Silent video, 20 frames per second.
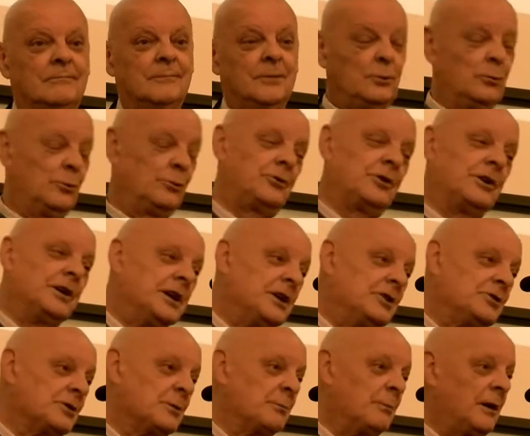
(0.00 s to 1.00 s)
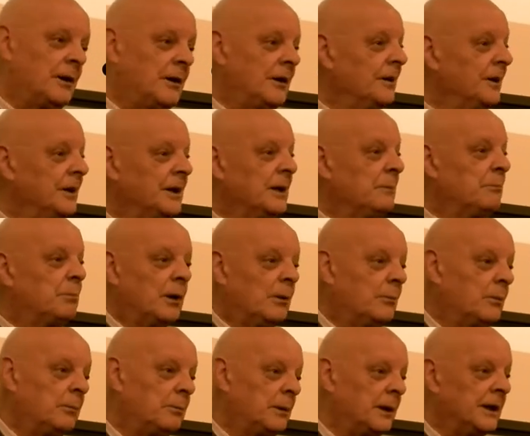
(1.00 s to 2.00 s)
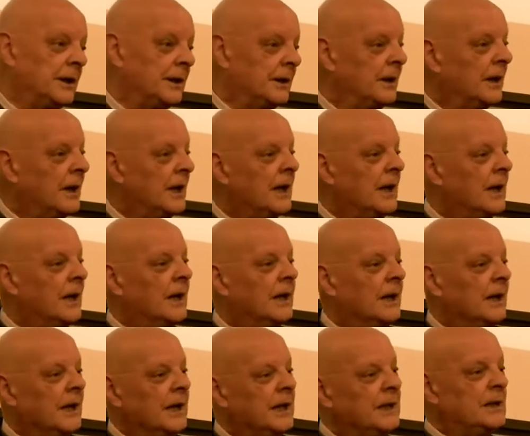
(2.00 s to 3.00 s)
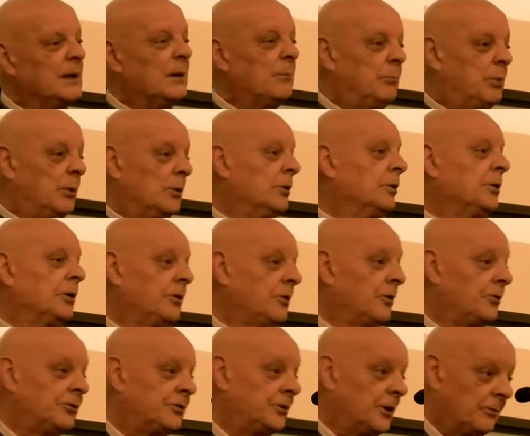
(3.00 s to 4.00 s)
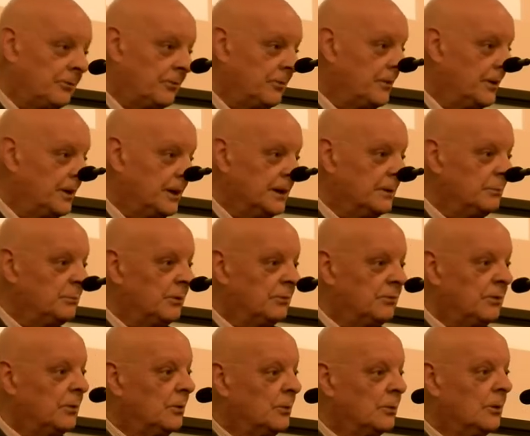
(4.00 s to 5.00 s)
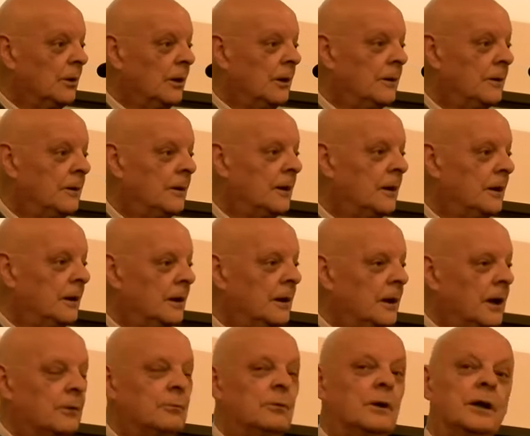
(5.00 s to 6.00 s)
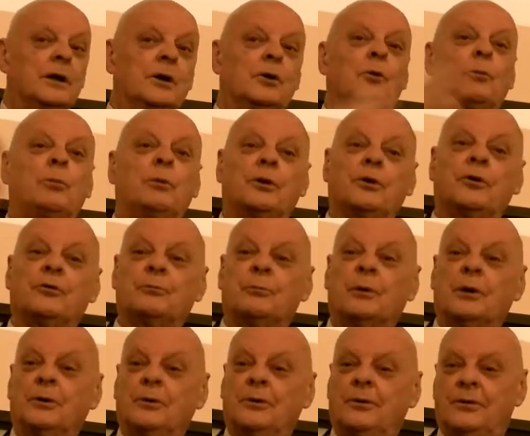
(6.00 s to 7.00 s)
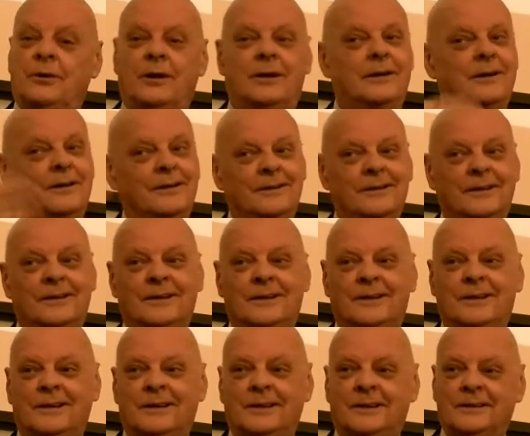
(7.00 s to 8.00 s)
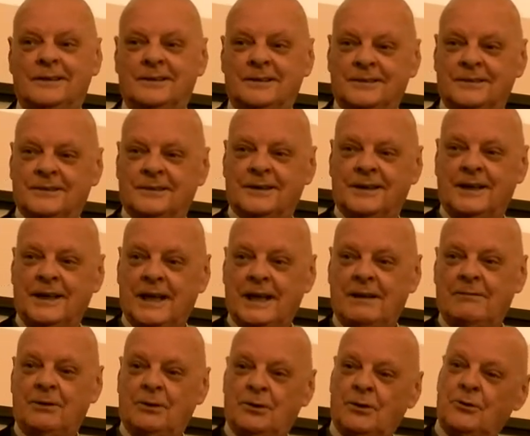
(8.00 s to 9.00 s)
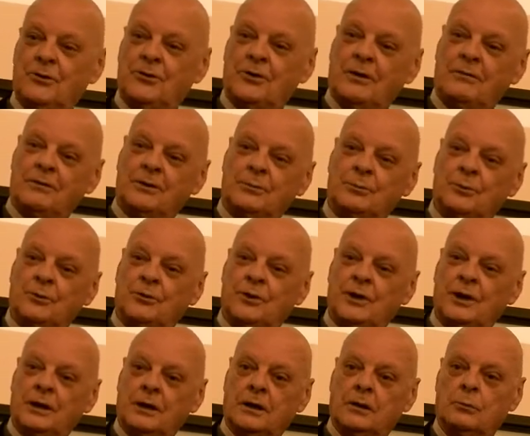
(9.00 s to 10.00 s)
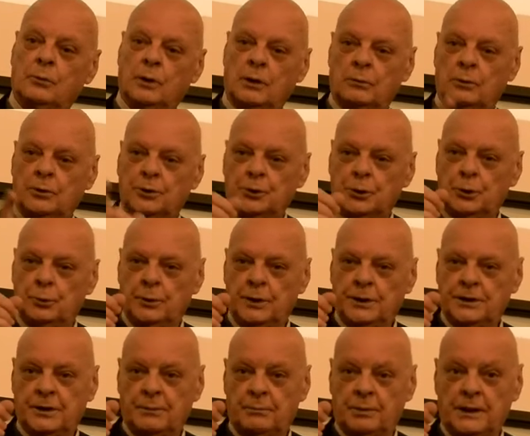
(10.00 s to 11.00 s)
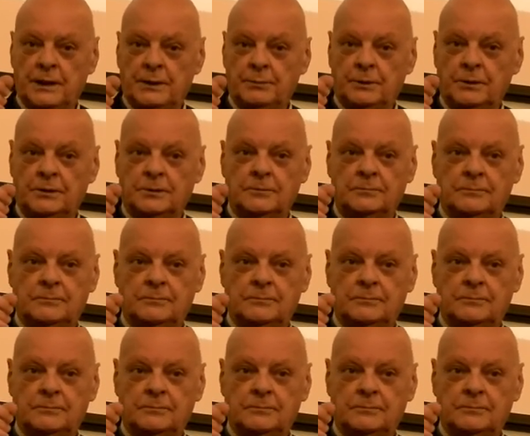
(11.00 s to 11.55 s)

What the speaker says: who was an Asian man, and he probably had eaten a bucket of the stuff the night before. And when he opened his mouth, the evidence of it was there. Well, when you eat the Bible,